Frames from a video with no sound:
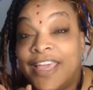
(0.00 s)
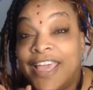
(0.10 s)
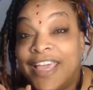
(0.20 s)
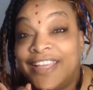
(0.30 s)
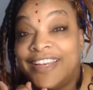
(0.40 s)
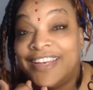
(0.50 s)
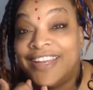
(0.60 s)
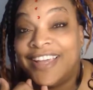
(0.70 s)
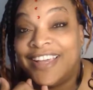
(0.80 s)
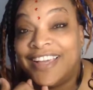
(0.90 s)

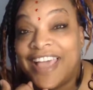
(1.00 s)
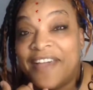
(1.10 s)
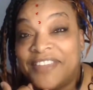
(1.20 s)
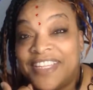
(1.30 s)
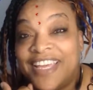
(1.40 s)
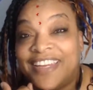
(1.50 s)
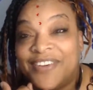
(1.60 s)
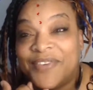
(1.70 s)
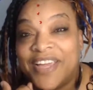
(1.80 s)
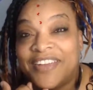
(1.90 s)
And having that
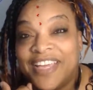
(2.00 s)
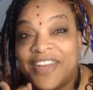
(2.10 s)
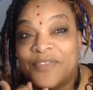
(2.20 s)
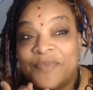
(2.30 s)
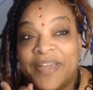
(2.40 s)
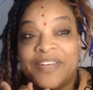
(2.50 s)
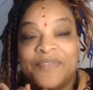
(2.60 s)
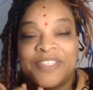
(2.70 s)
around kind of reminded me.